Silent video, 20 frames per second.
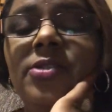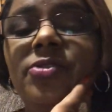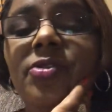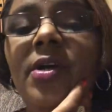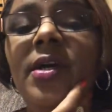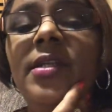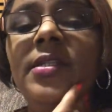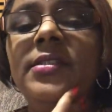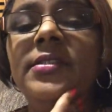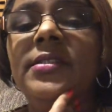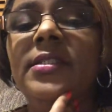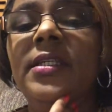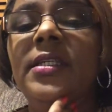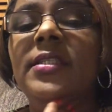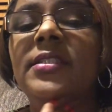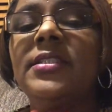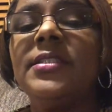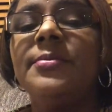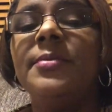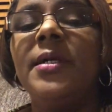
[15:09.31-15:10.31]
try to stay
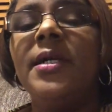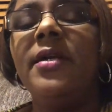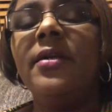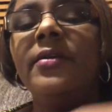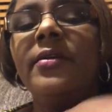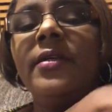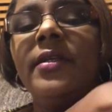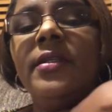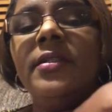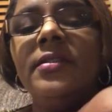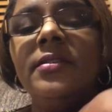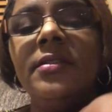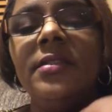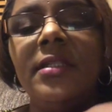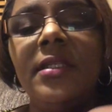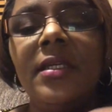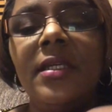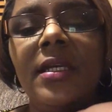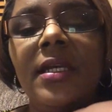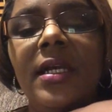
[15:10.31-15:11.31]
inspiring.
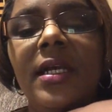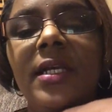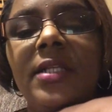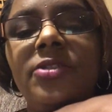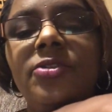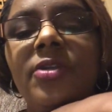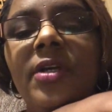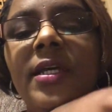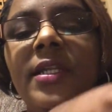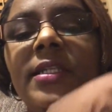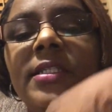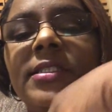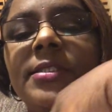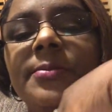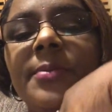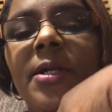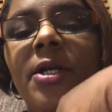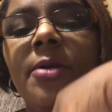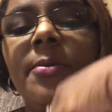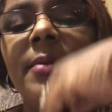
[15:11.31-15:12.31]
I try to
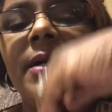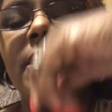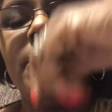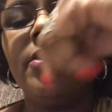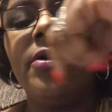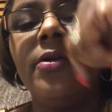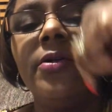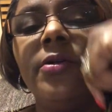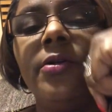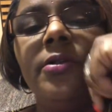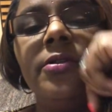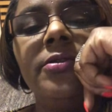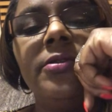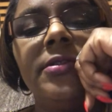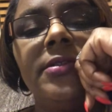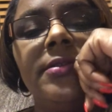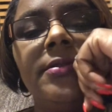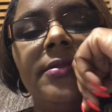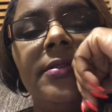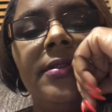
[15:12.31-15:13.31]
inspire my
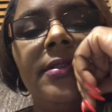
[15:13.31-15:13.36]
girls,